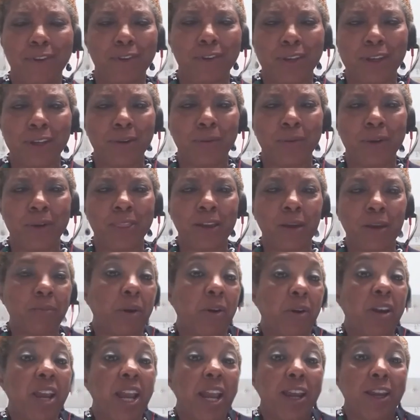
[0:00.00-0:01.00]
deal with that
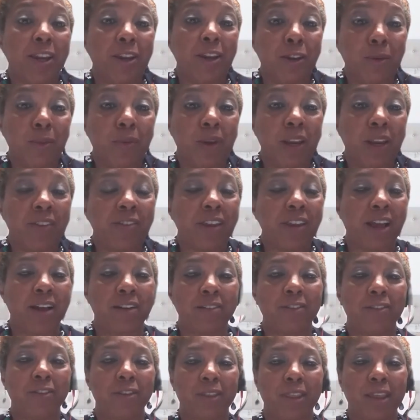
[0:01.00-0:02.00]
person, you reach
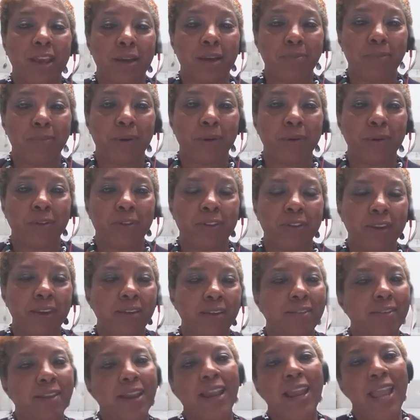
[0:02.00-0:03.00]
out to that person
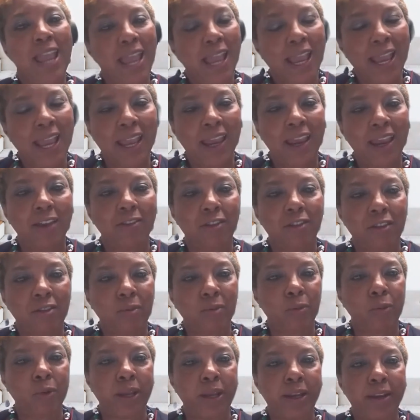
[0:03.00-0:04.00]
and say, hey,
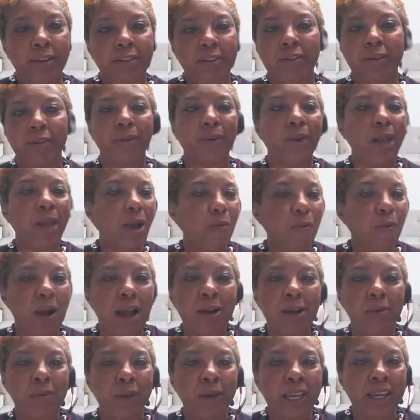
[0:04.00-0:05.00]
just wanted to, why
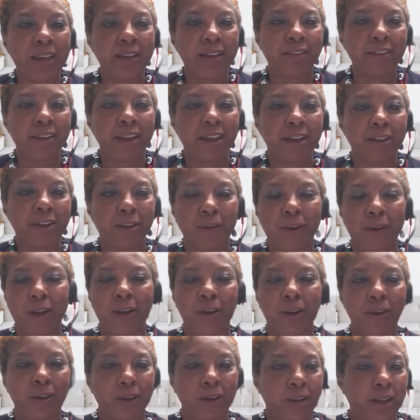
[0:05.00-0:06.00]
don't we get together and
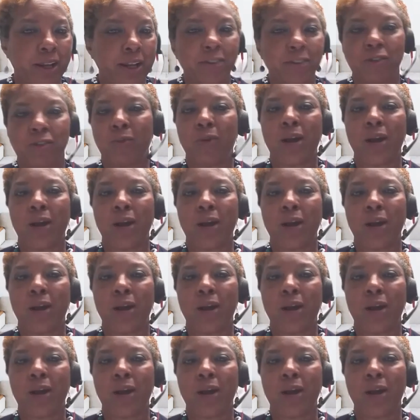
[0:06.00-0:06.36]
go to lunch?